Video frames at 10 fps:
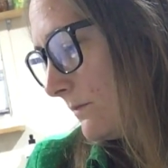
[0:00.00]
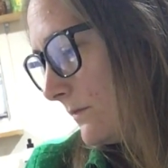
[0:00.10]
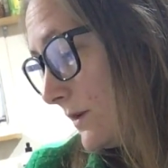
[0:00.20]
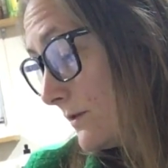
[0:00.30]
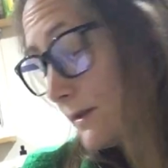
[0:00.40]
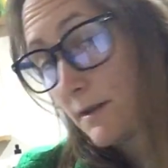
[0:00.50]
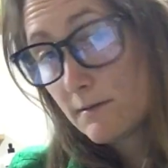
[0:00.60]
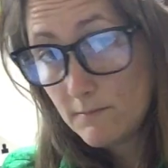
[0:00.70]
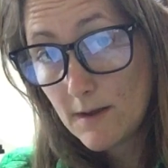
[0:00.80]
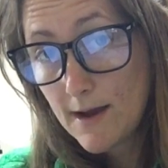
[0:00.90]
There's
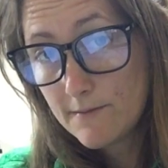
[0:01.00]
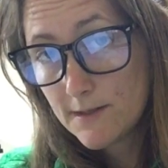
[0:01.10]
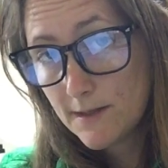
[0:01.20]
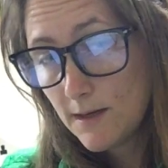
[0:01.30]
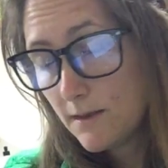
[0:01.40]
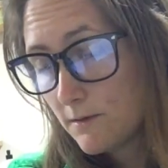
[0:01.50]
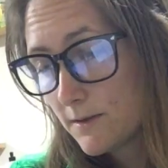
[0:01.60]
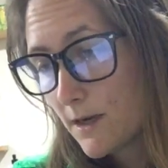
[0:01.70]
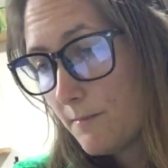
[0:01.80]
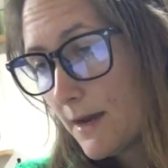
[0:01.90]
obviously there's
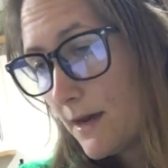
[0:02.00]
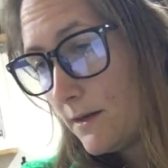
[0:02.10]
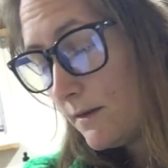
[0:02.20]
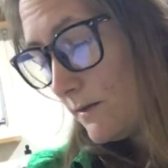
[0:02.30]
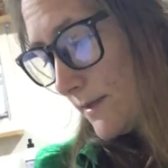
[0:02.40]
command, there's